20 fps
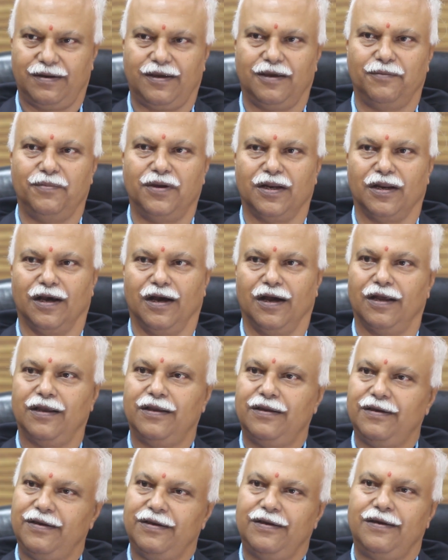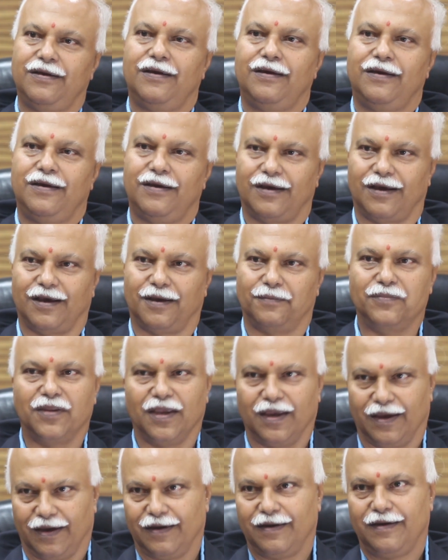give me an hour, I'm
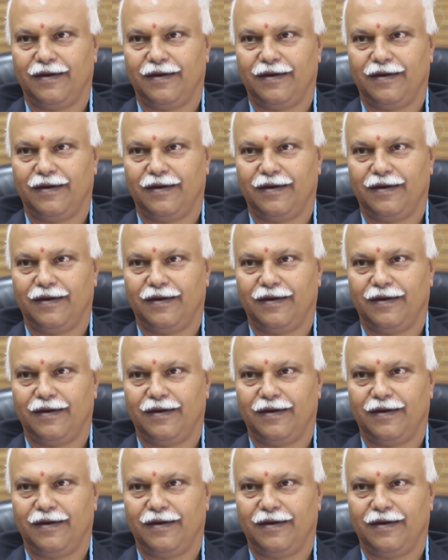there.